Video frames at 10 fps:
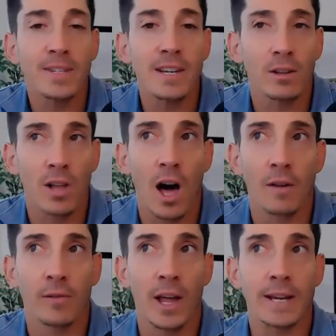seeing a lot
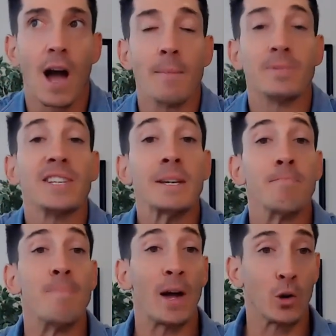of I'm seeing
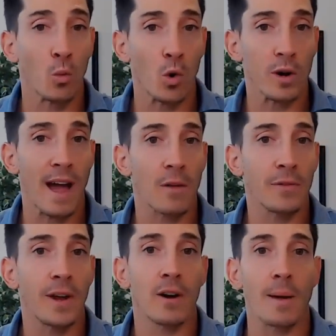better work out there.